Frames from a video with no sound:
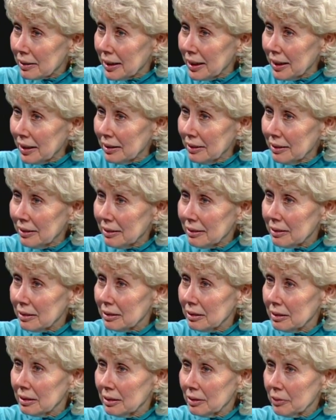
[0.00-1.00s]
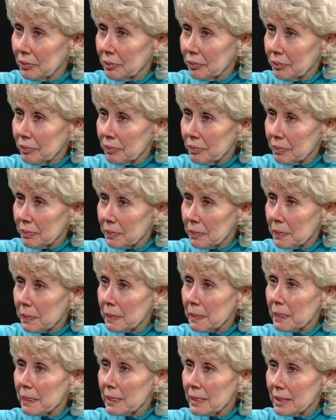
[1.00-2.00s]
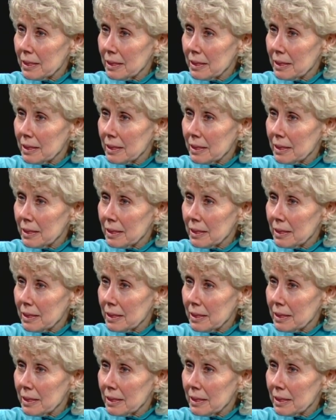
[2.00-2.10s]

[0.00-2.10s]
Candace? Yes, I am I